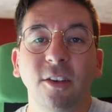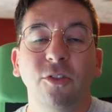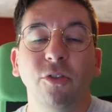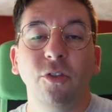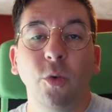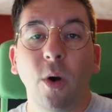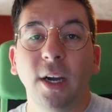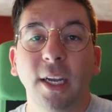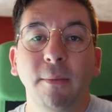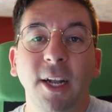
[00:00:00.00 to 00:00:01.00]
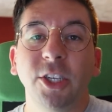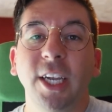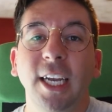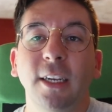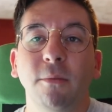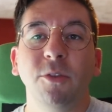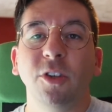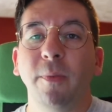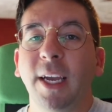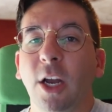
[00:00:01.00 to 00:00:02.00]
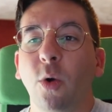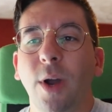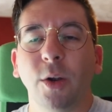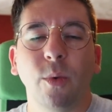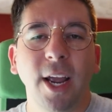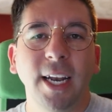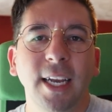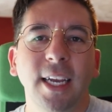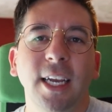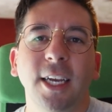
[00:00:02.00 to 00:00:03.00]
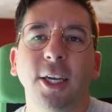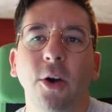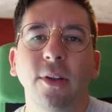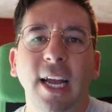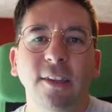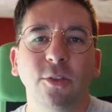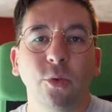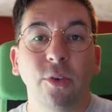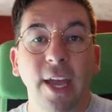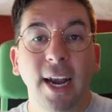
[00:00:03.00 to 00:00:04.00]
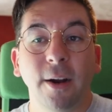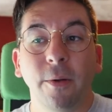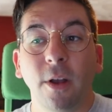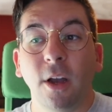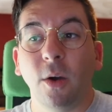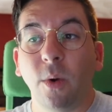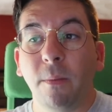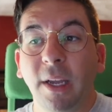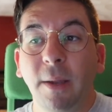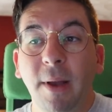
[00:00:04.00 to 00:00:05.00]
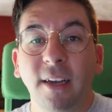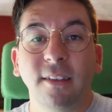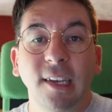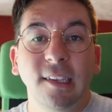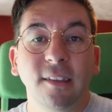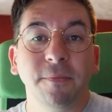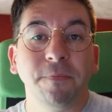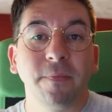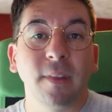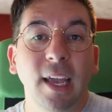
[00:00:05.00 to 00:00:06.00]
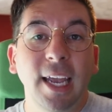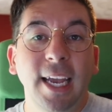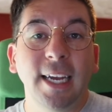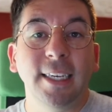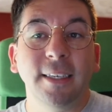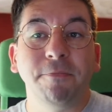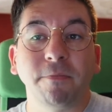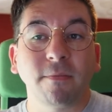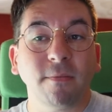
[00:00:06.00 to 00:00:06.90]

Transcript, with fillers: As soon as you walk in Magic Kingdom, just make a quick right, go in that store there where Mickey Mouse is, and